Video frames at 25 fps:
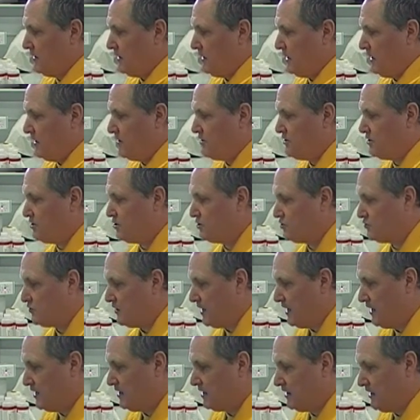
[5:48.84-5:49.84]
and just
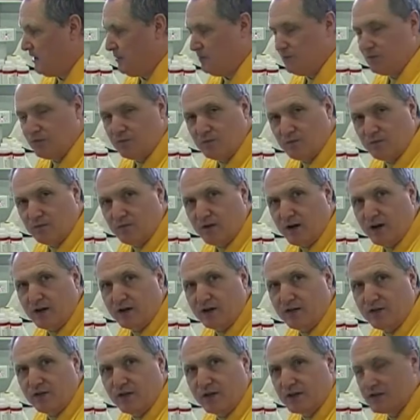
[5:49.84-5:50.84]
try to keep
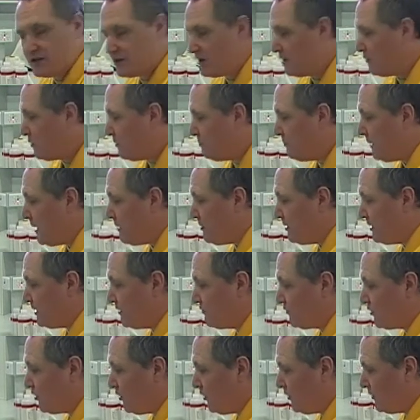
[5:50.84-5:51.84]
finding things there when maybe
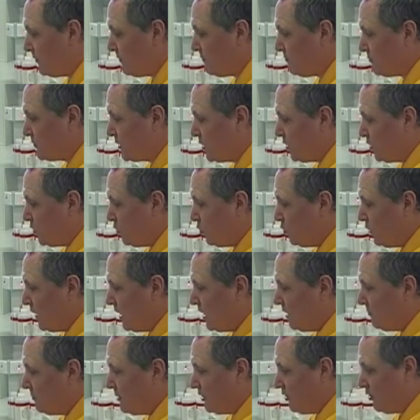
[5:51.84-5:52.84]
they've gone
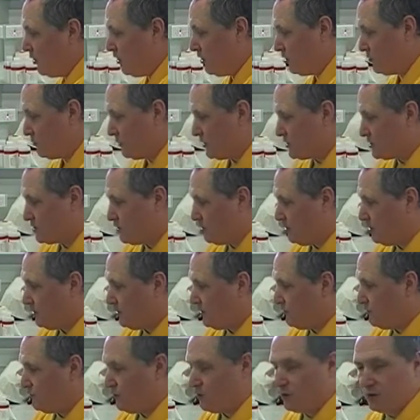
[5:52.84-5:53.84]
well beyond what's called
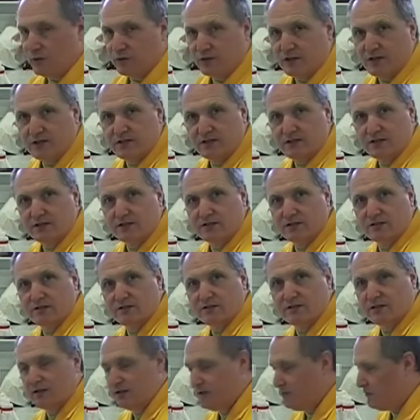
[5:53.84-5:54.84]
the focal
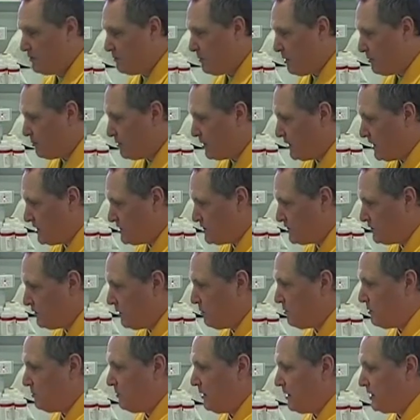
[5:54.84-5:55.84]
distance. Remember, as you go
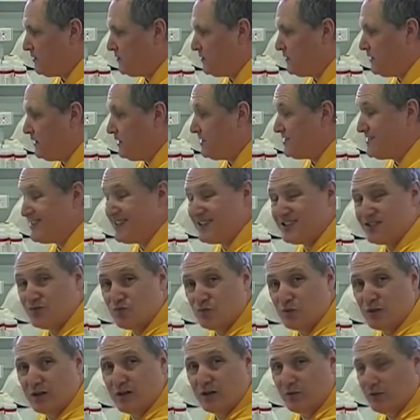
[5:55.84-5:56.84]
up in magnification, it's
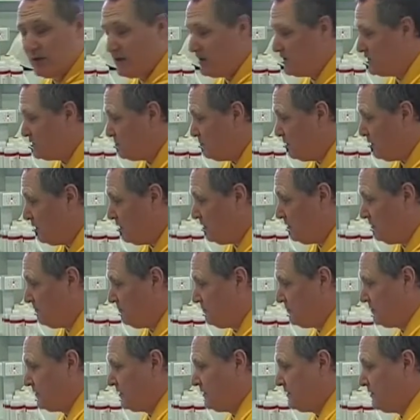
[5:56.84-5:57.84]
really, really small.
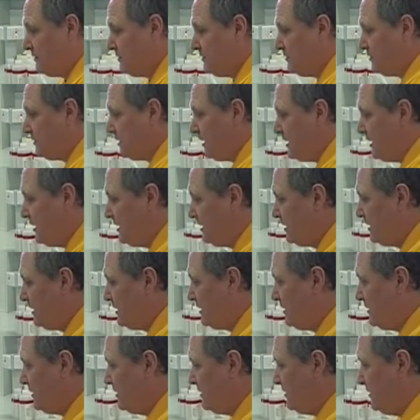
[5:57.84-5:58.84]
Okay?
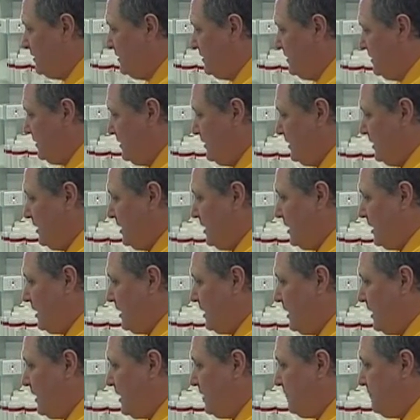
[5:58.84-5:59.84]

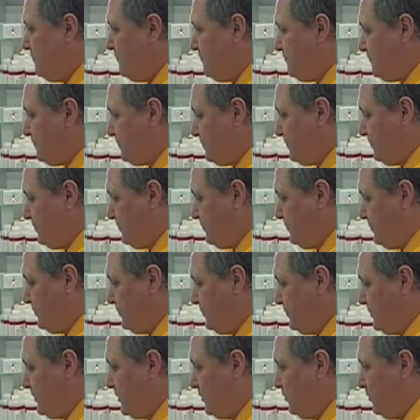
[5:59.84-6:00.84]
Uh,
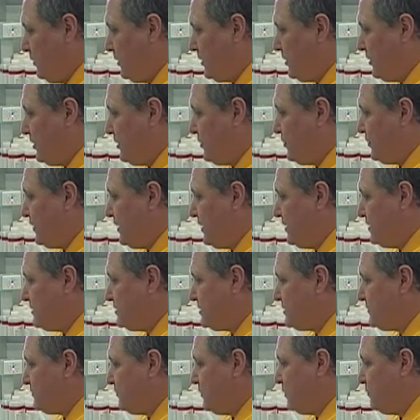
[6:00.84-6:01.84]
what other
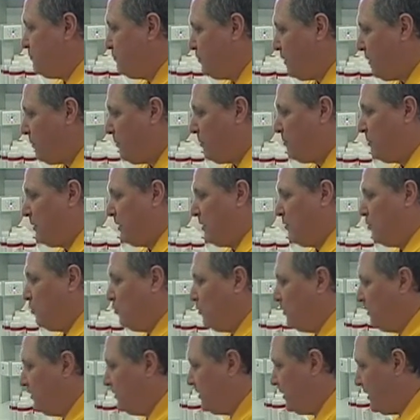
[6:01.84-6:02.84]
things? You probably
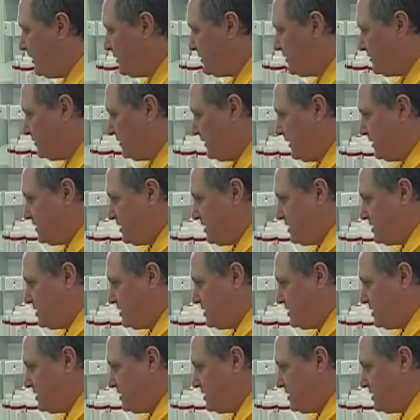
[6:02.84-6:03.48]
will not, as I